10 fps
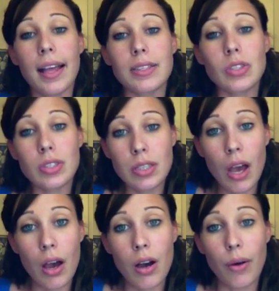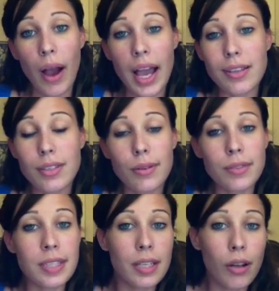So I
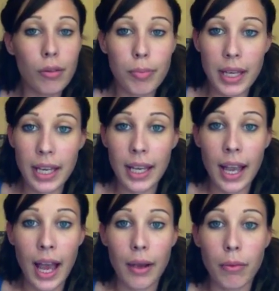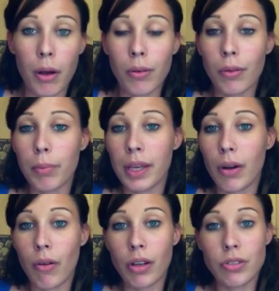don't see an OB. I won't be
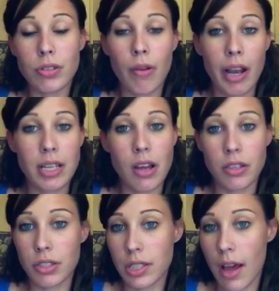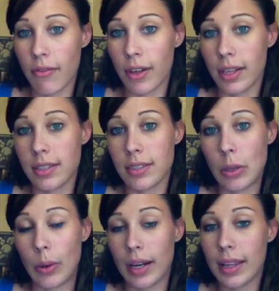going to any doctor's
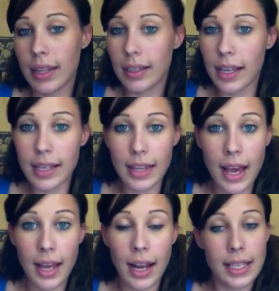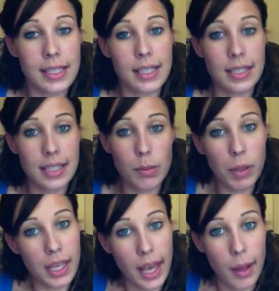office or anything like that. I see a
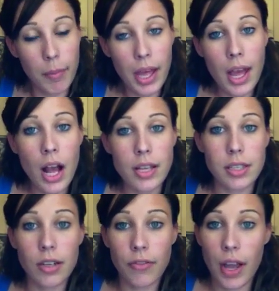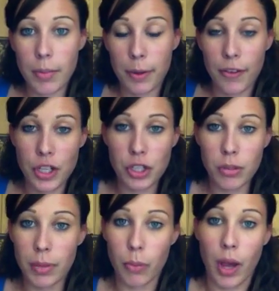CPM, a certified
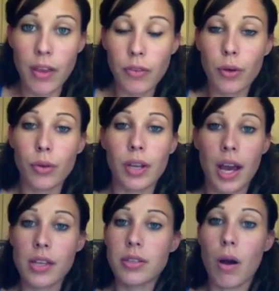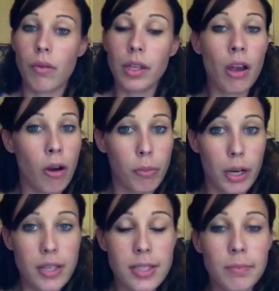professional midwife, who does only home
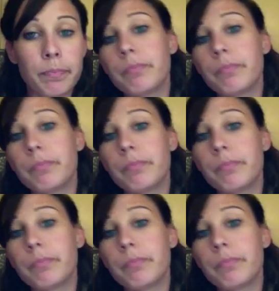births,